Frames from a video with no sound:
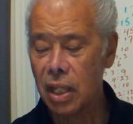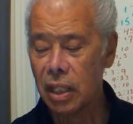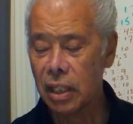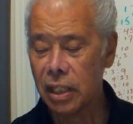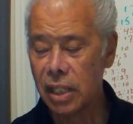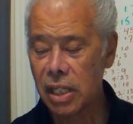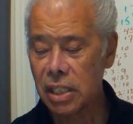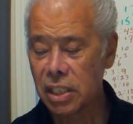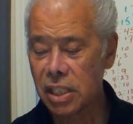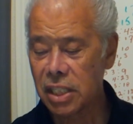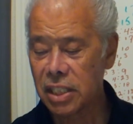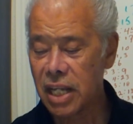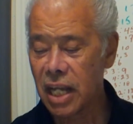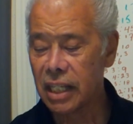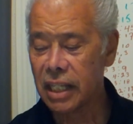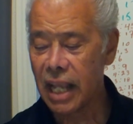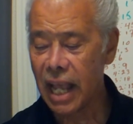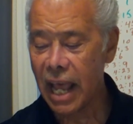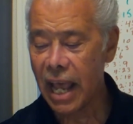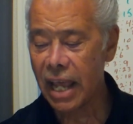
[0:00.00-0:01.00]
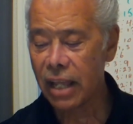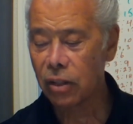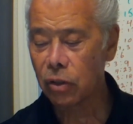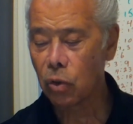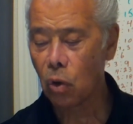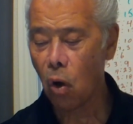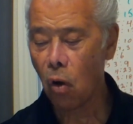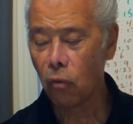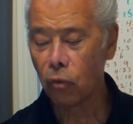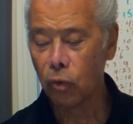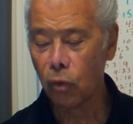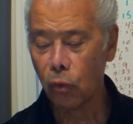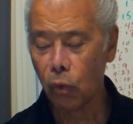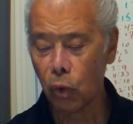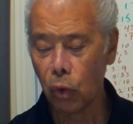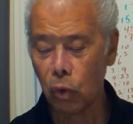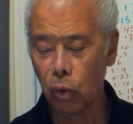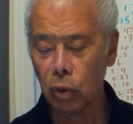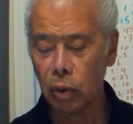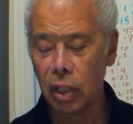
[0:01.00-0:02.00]
This is at the end of the
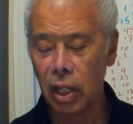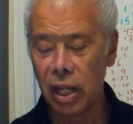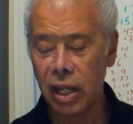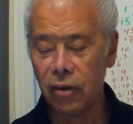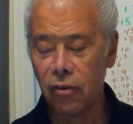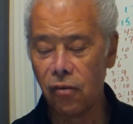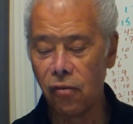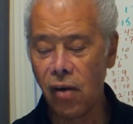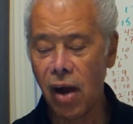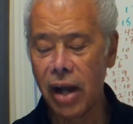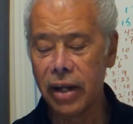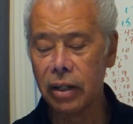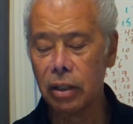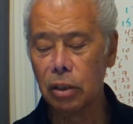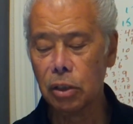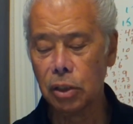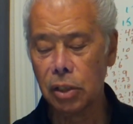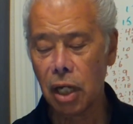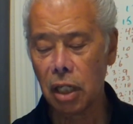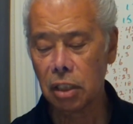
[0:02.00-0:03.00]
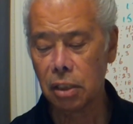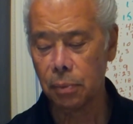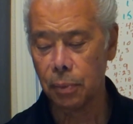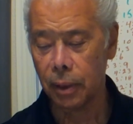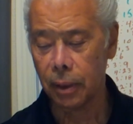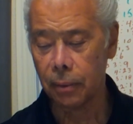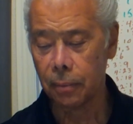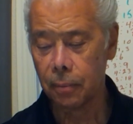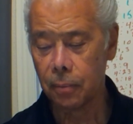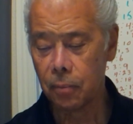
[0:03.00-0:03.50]
world in final judgment.